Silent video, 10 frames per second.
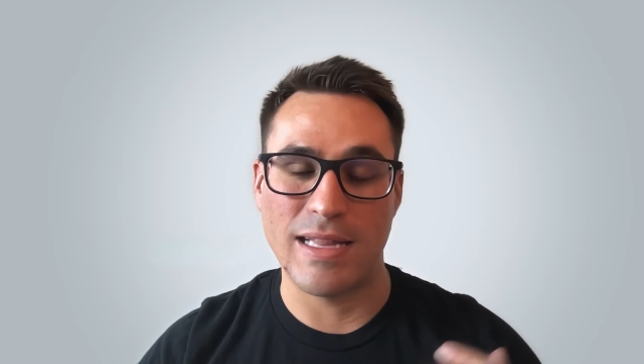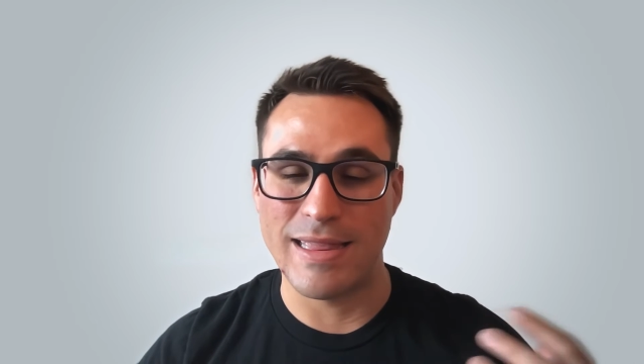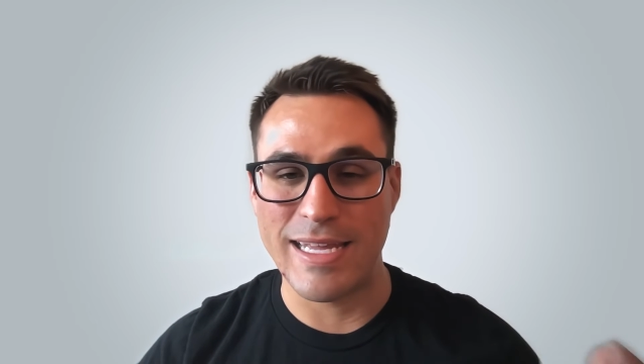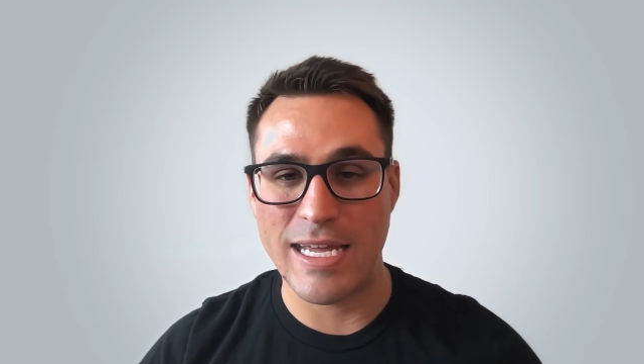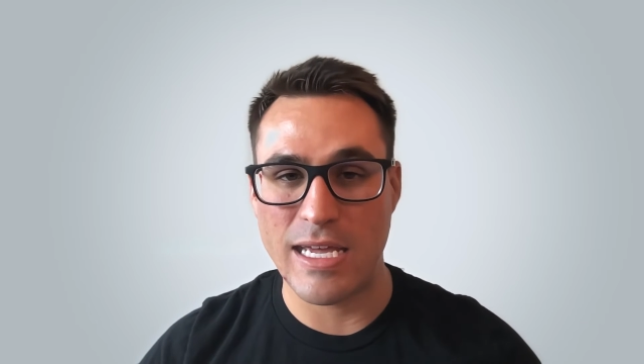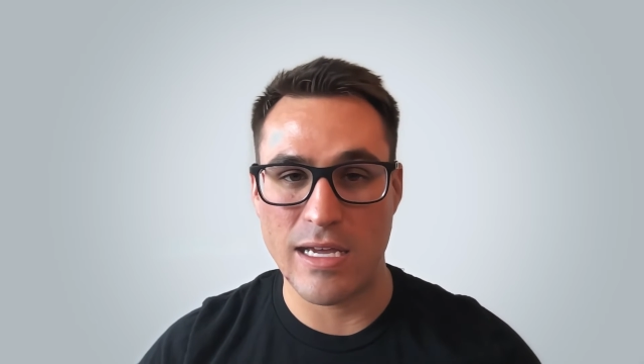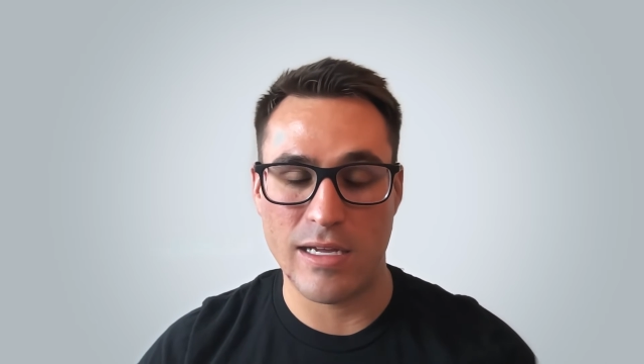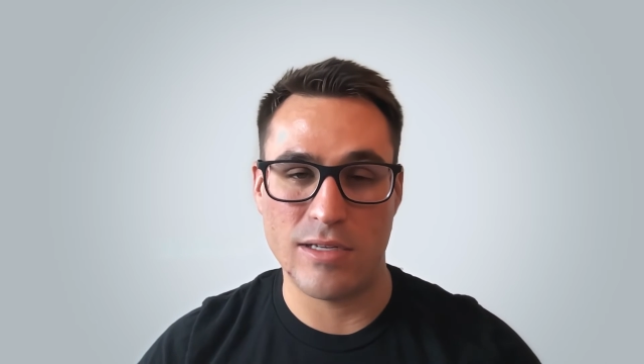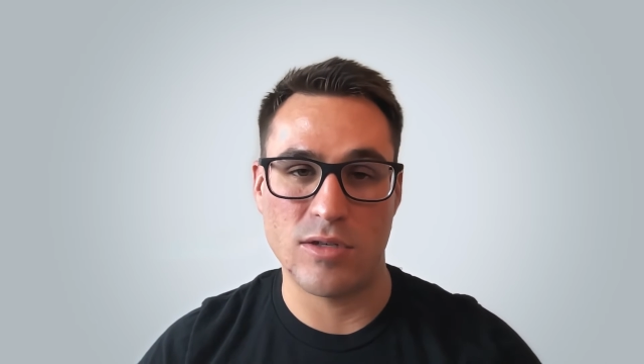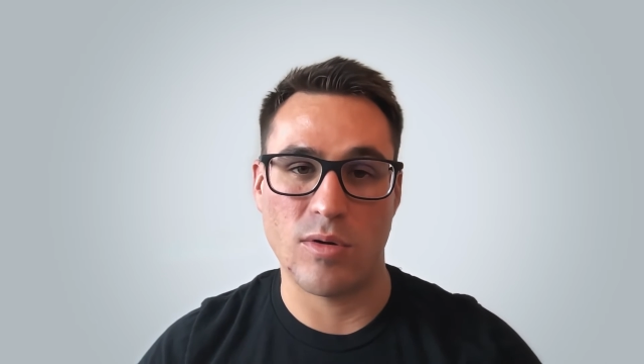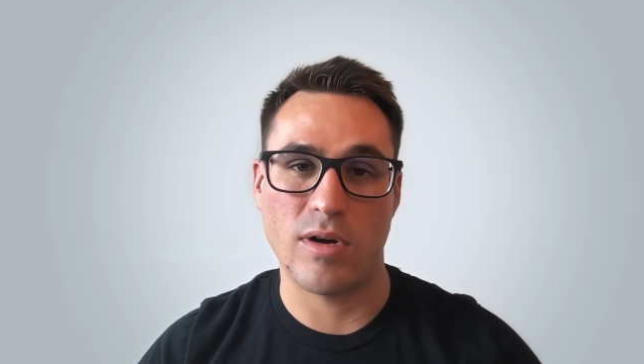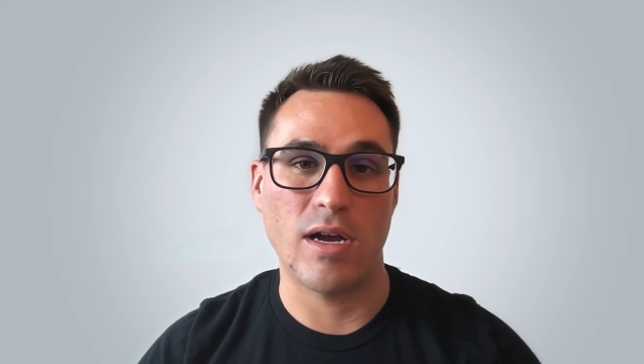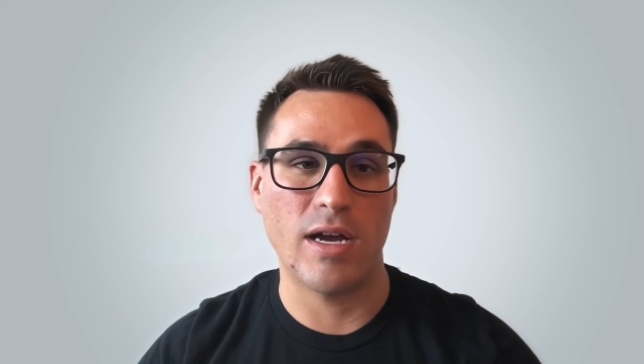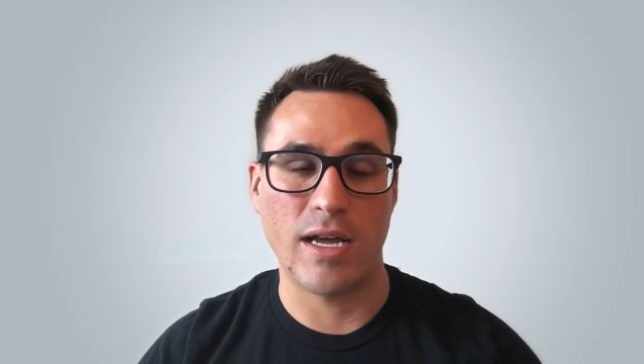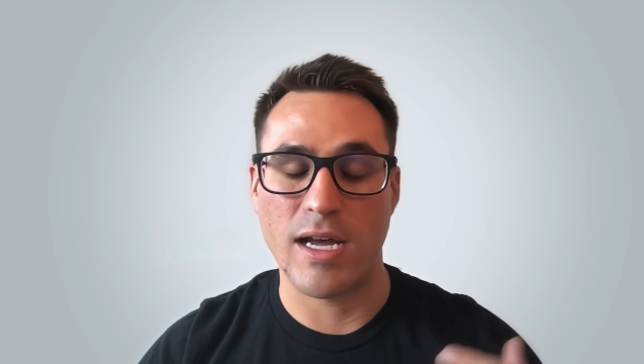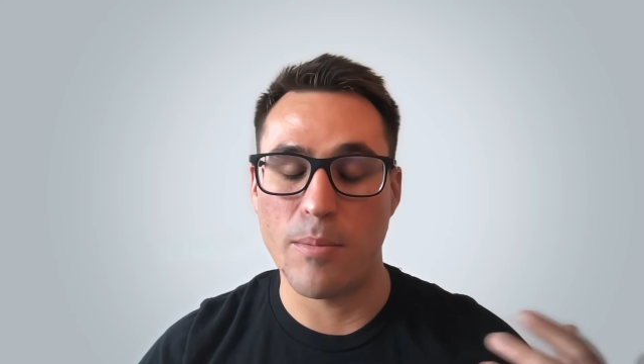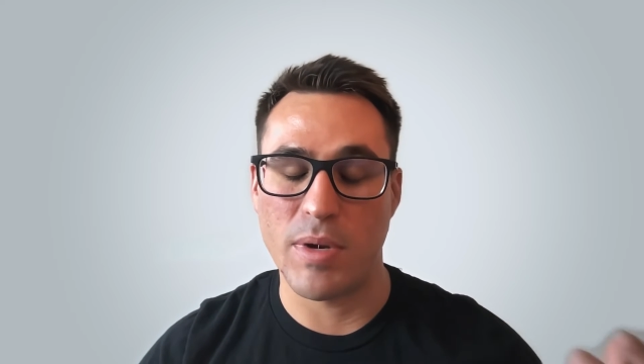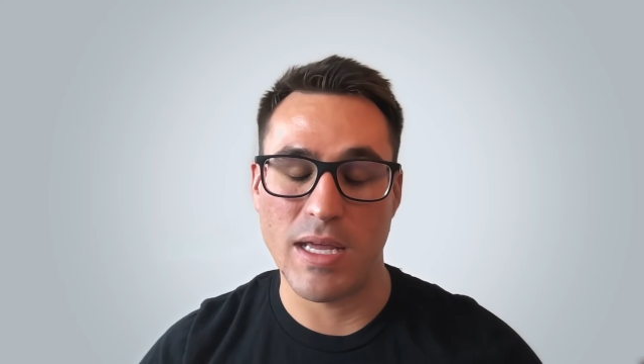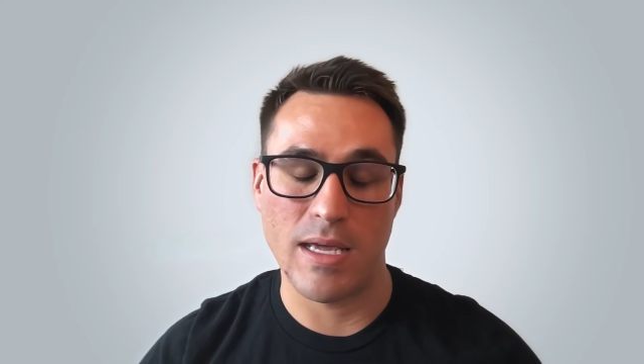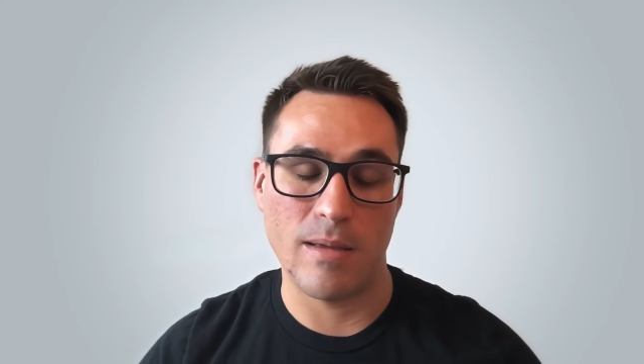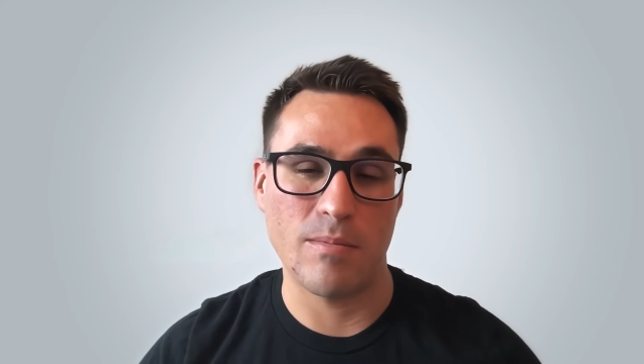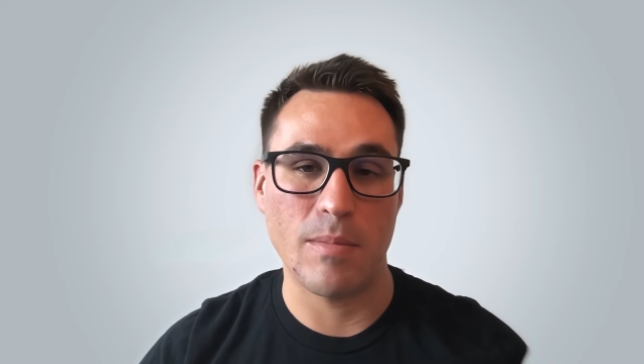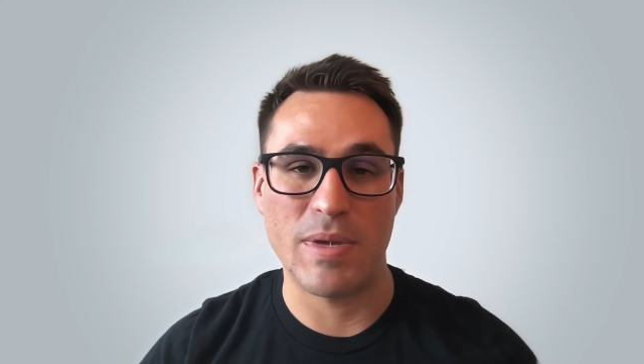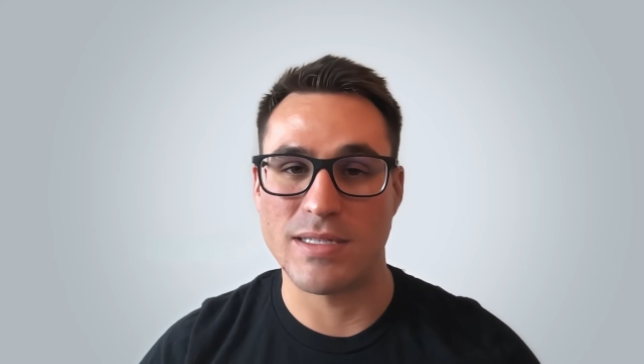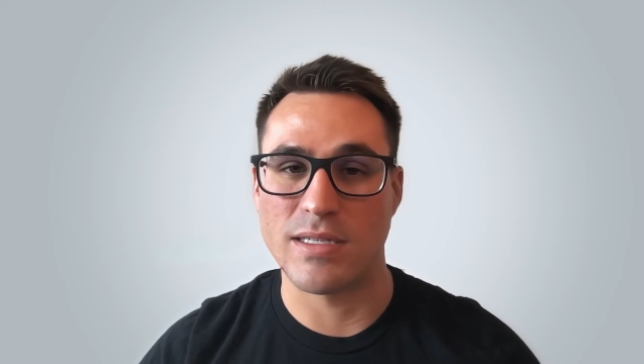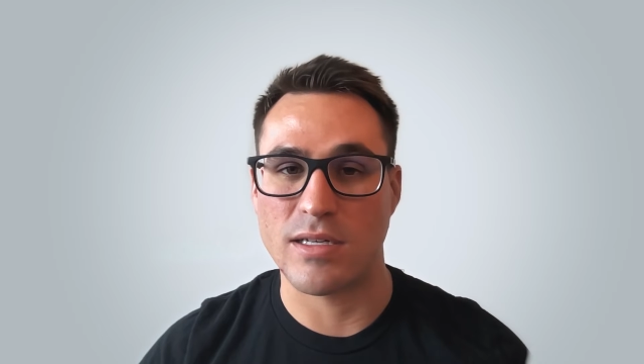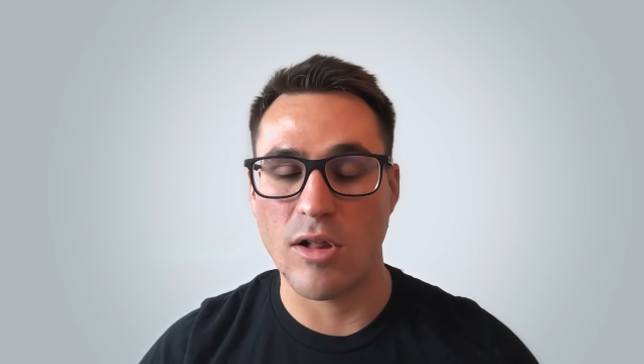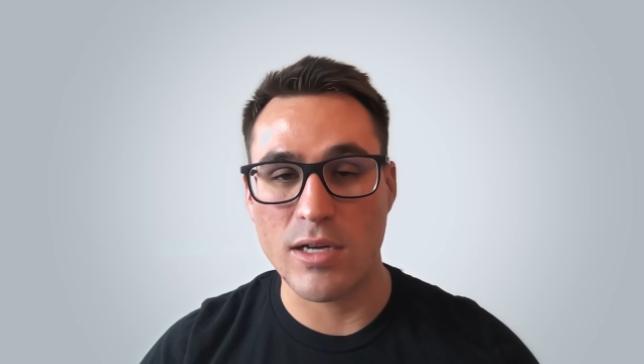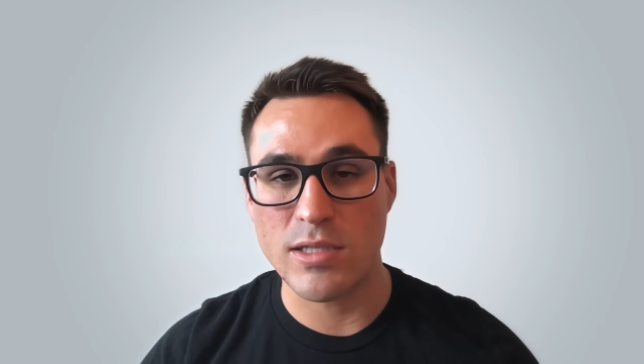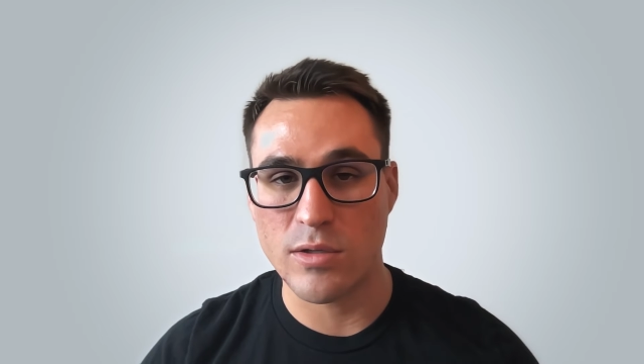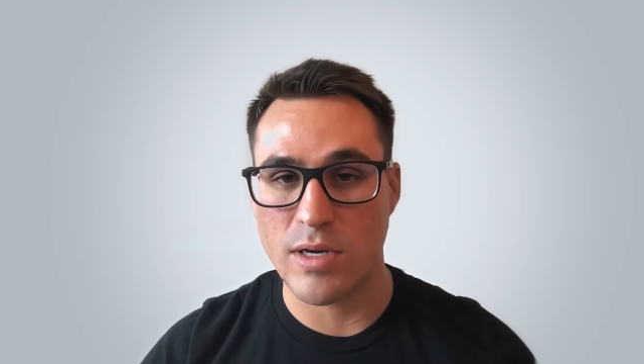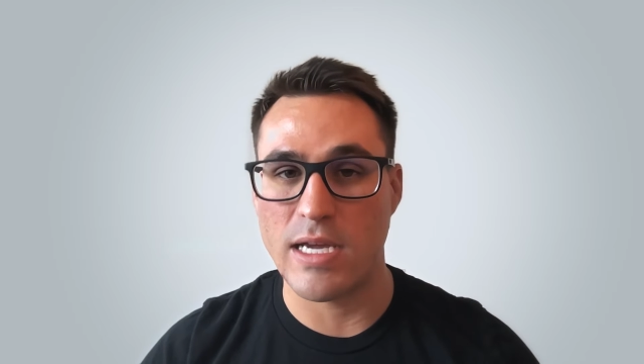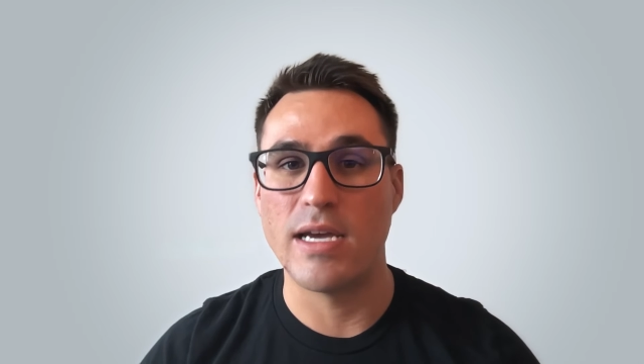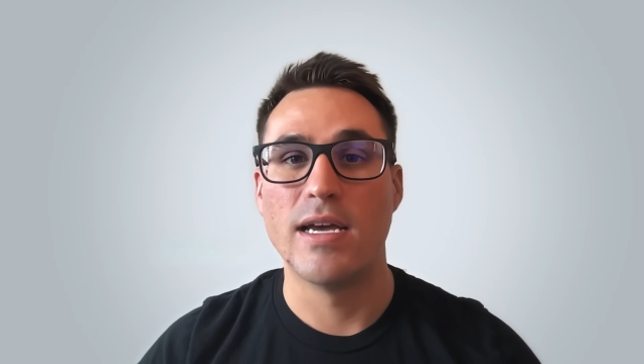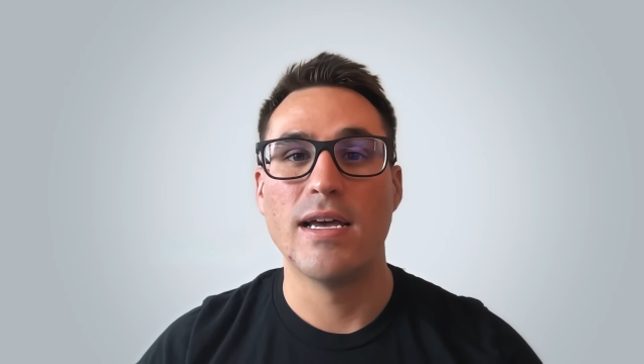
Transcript: lineage or an accompanying business glossary,